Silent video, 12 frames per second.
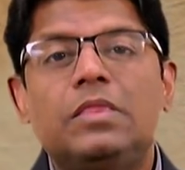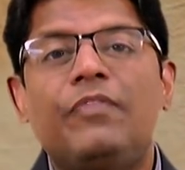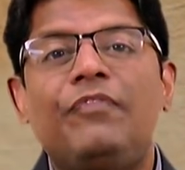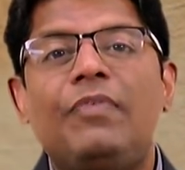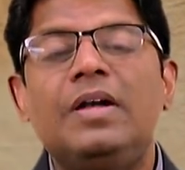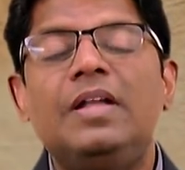
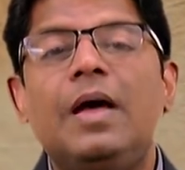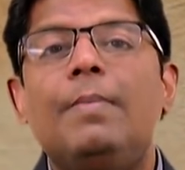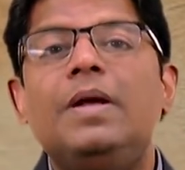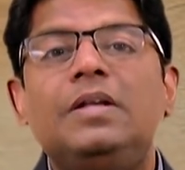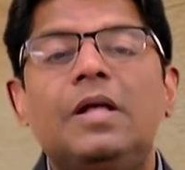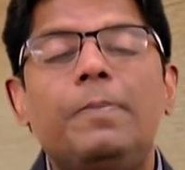the
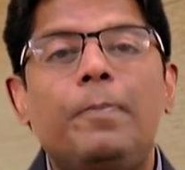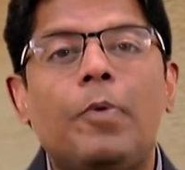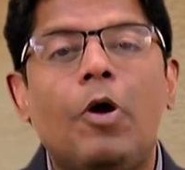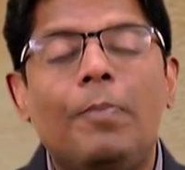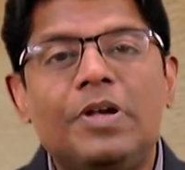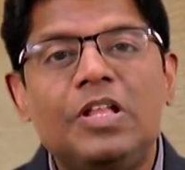fundamental
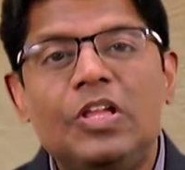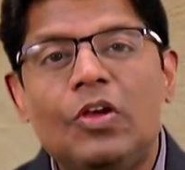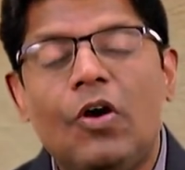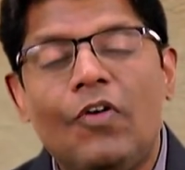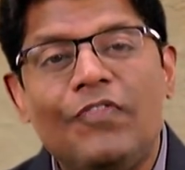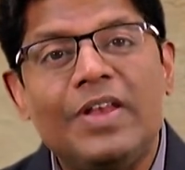
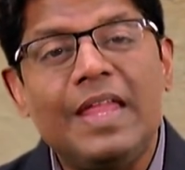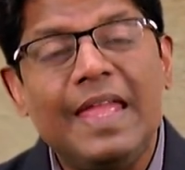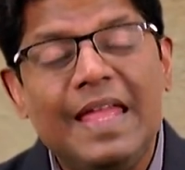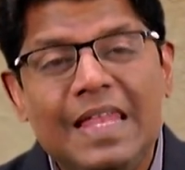property of an